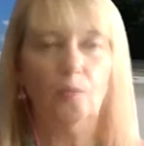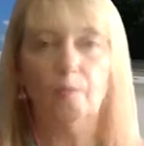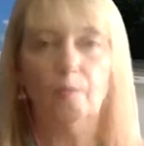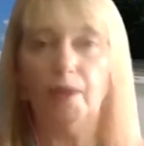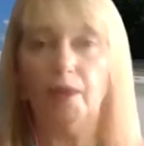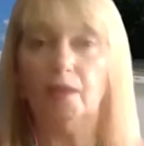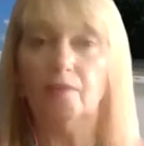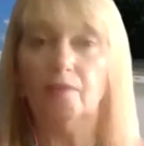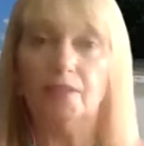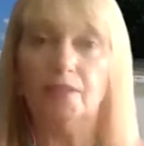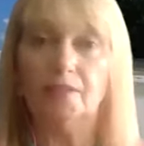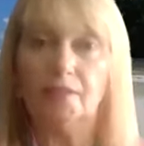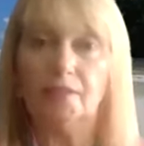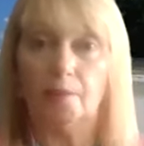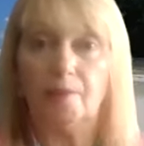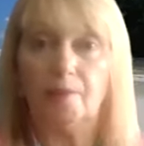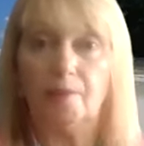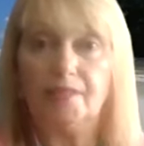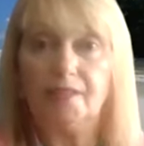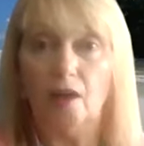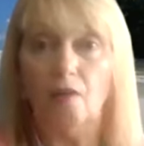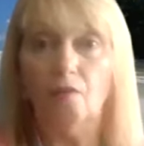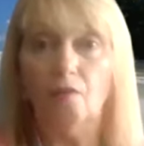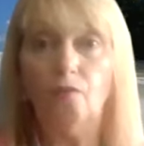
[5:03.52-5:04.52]
many of us, like
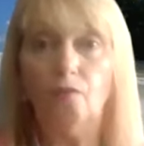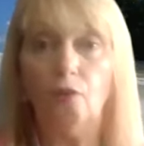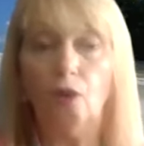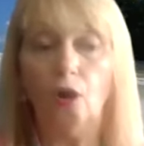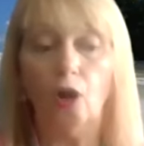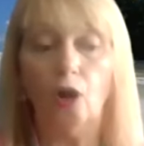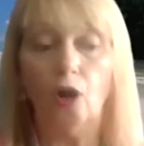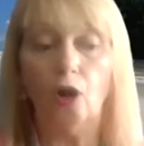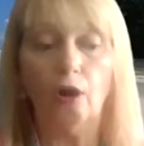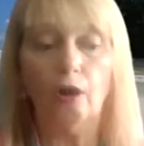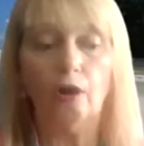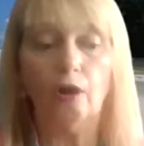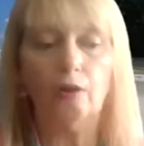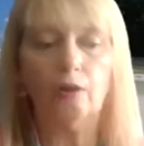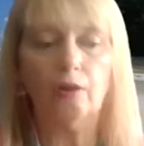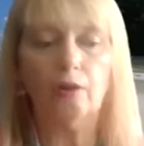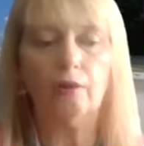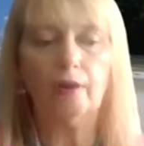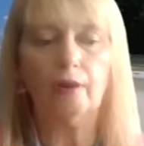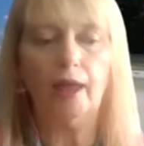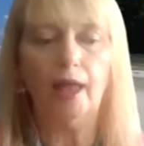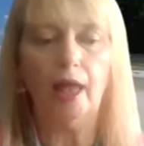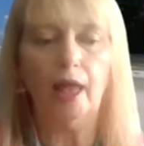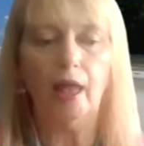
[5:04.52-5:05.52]
myself,
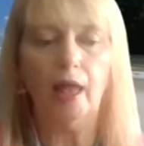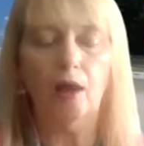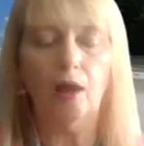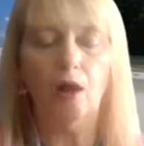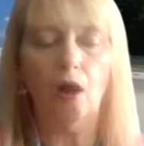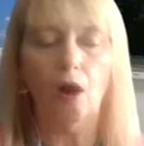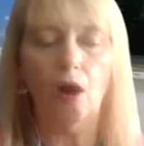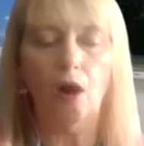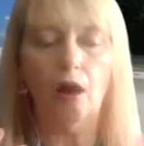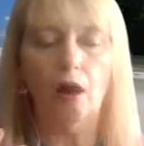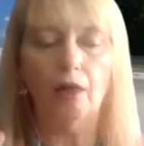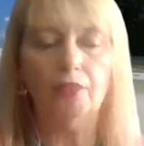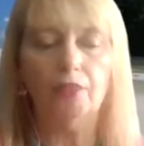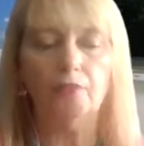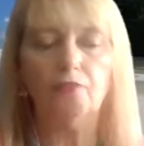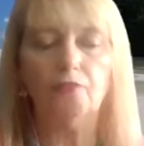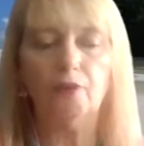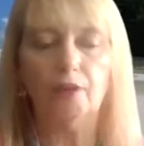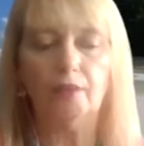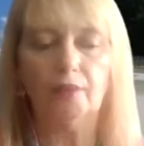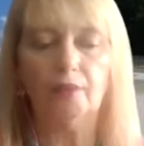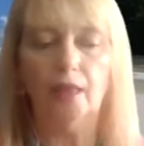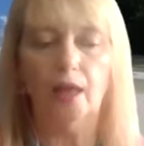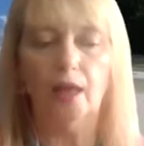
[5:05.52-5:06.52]
are on the
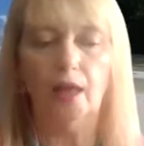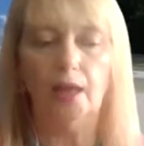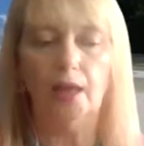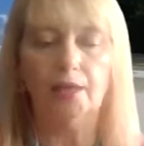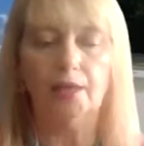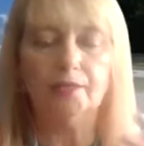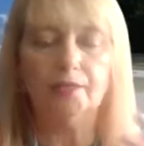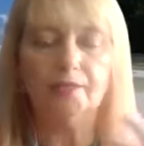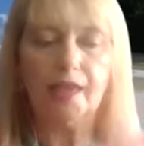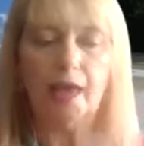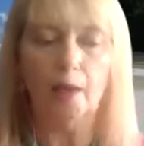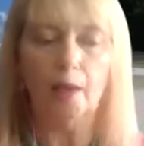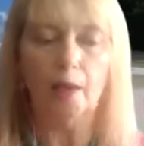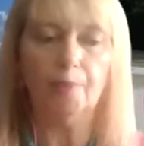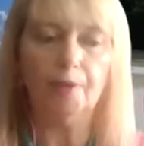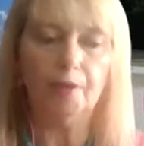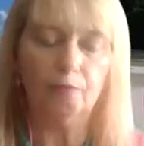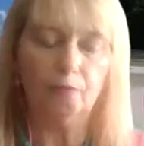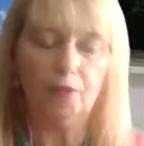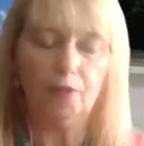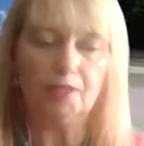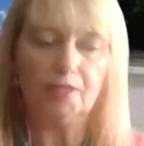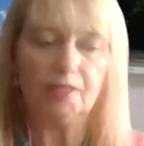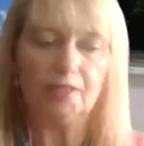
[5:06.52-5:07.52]
front lines,
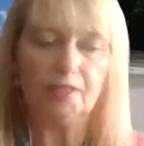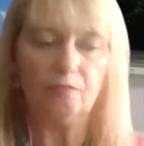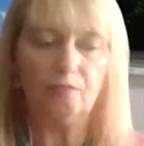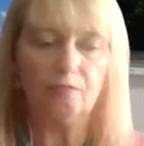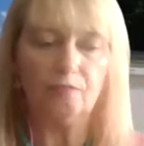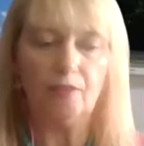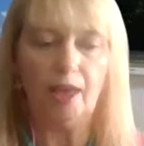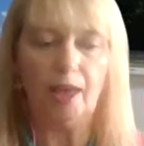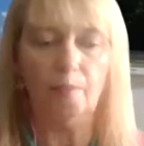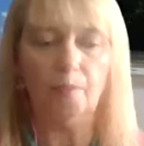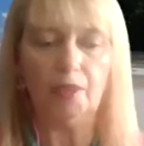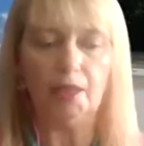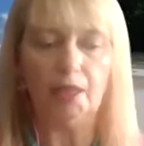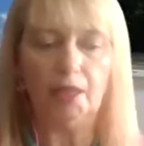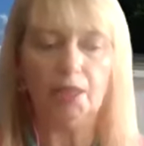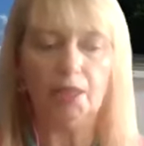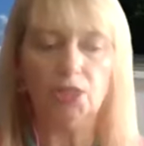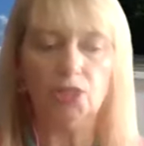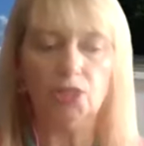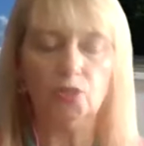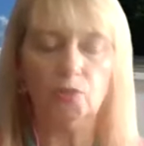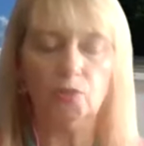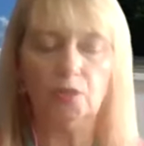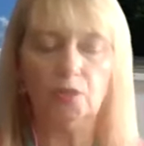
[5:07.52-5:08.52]
helping friends and
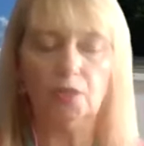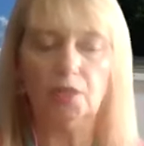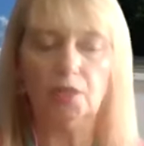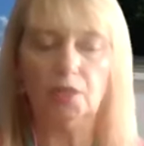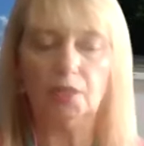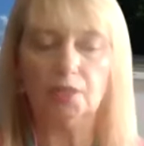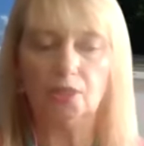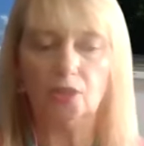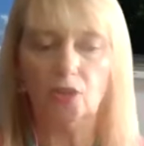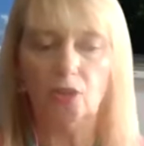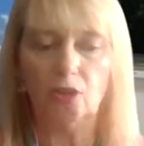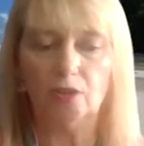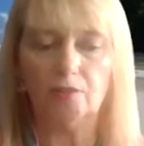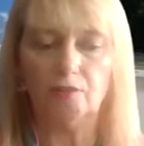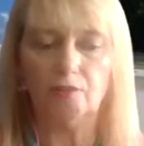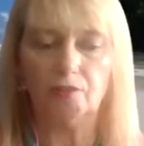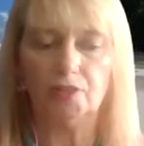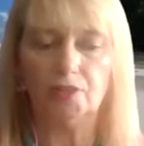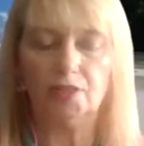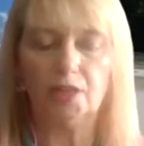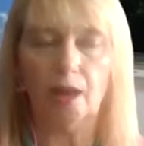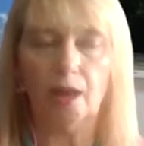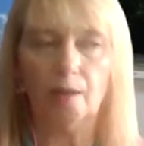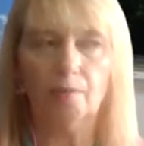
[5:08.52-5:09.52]
family, doing things in all
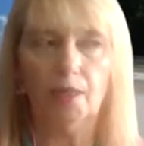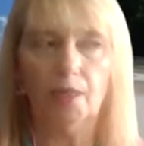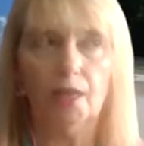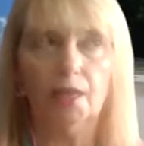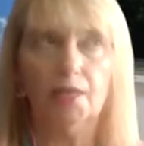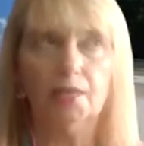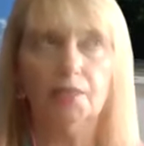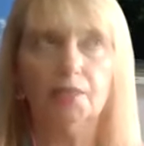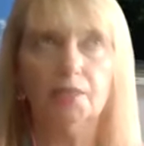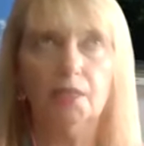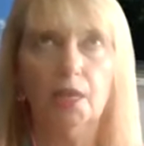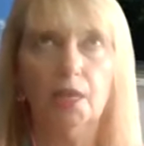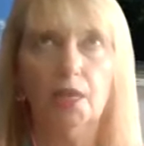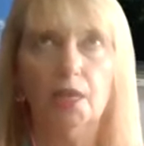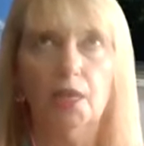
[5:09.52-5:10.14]
different timelines.